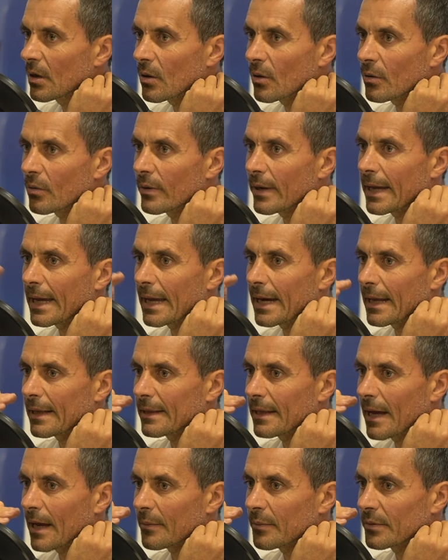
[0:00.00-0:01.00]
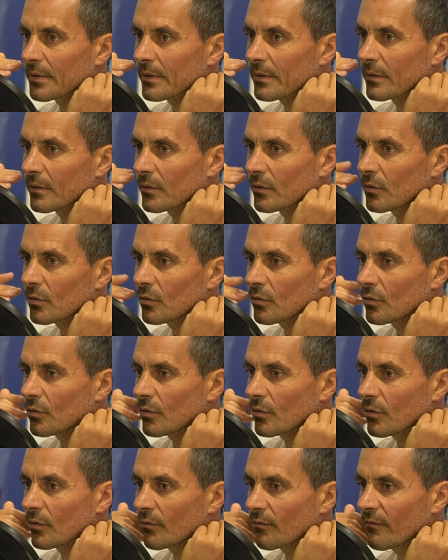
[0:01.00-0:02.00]
We can adapt
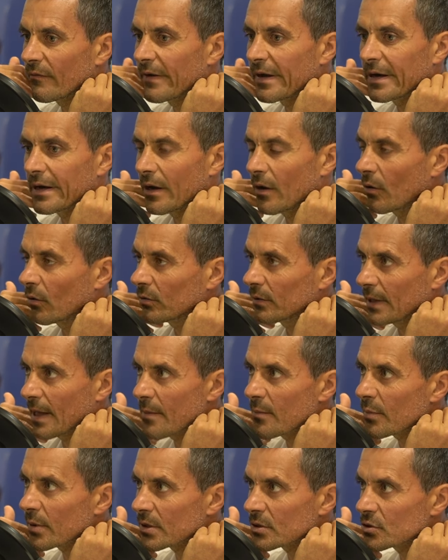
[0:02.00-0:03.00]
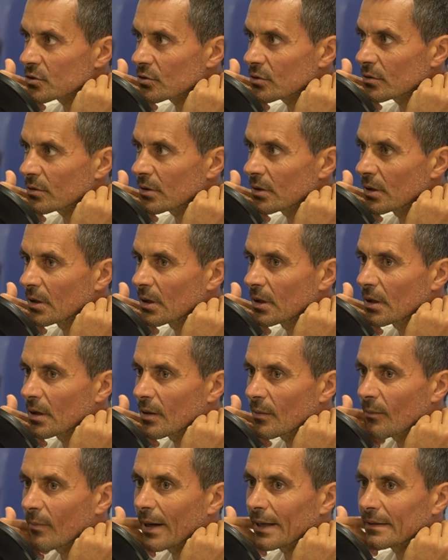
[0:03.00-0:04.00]
to very low temperature,
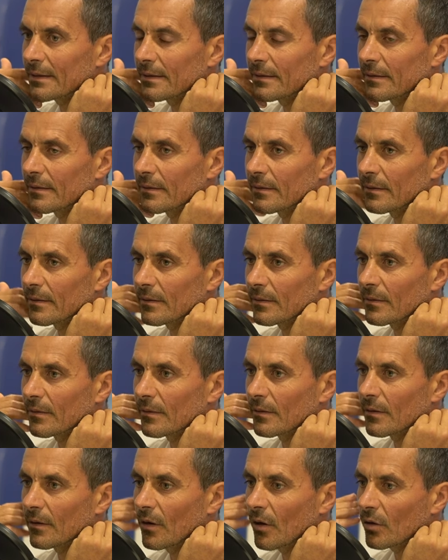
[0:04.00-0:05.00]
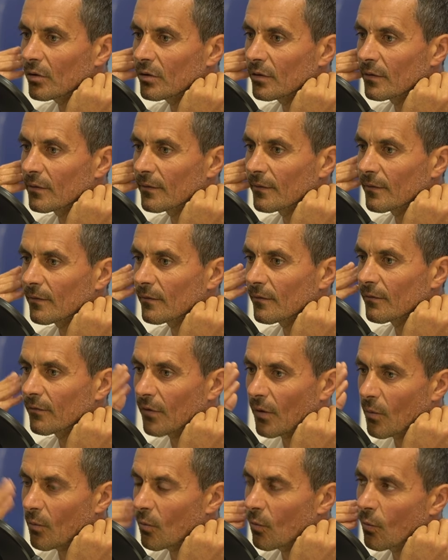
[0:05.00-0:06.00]
but not
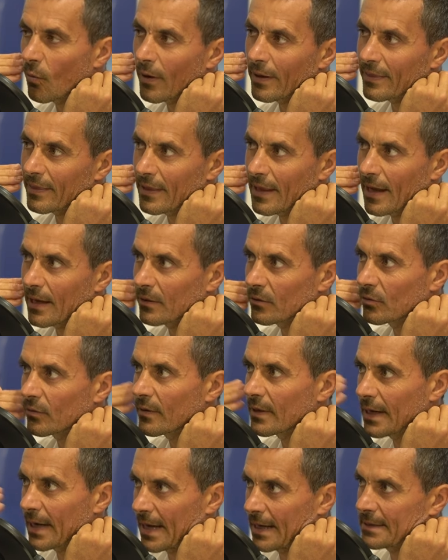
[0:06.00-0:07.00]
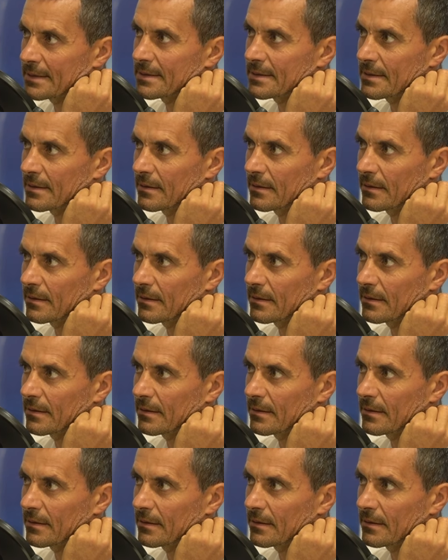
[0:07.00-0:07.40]
from one day to the next. Yeah.